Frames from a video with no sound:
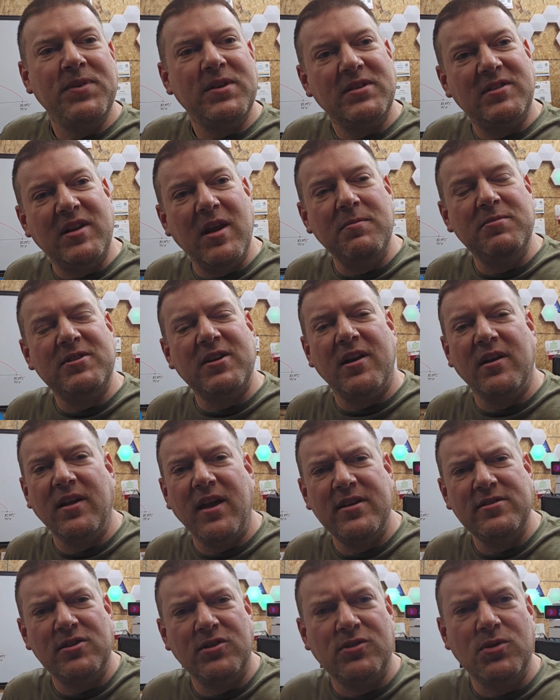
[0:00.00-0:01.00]
Steam
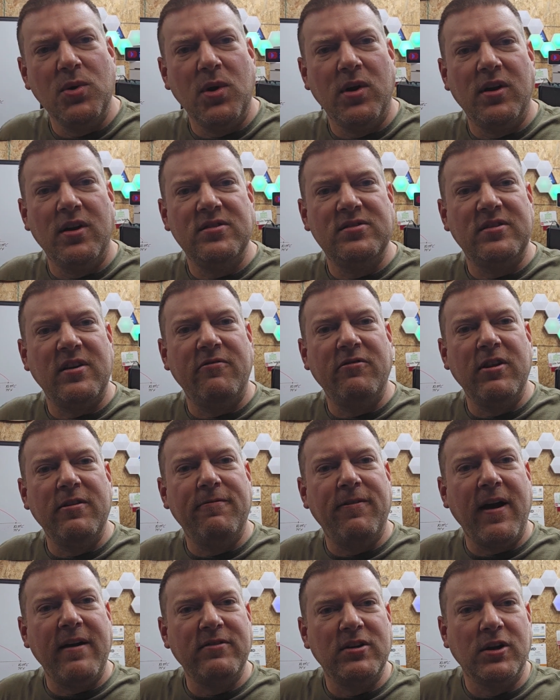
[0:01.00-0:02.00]
sterilizer,
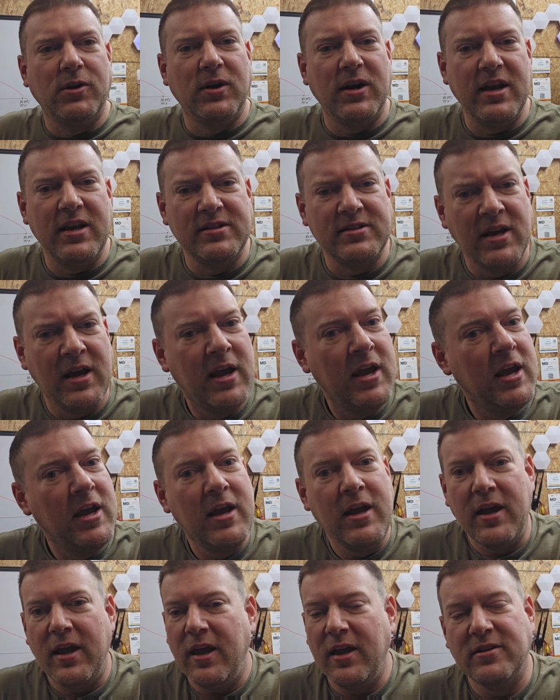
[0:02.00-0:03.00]
275 degrees.
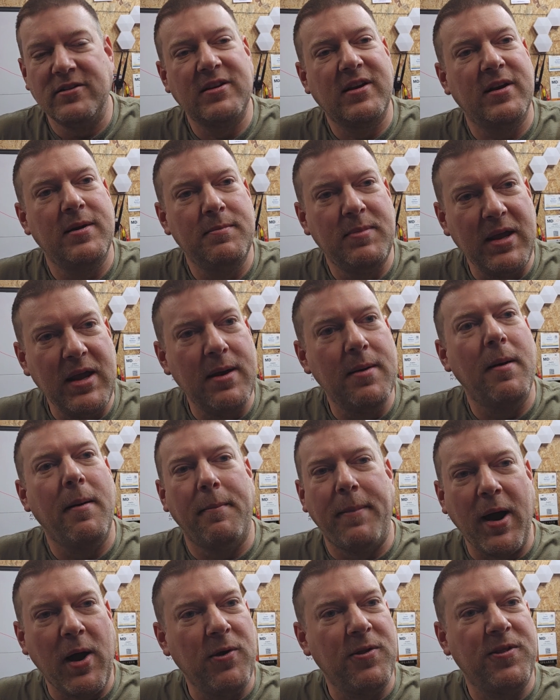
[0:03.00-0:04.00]
It's going to be
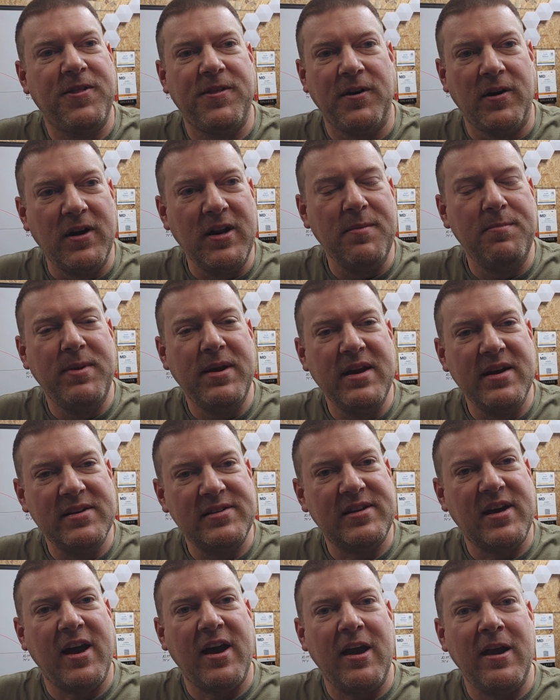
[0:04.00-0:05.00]
about 30
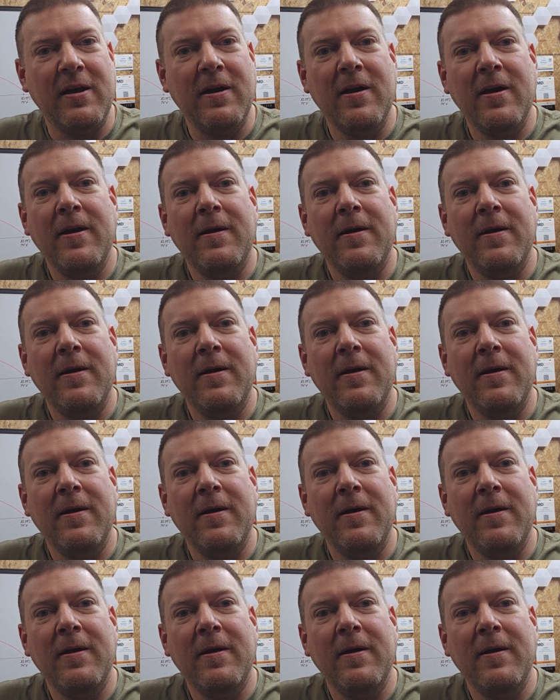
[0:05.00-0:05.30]
PSI.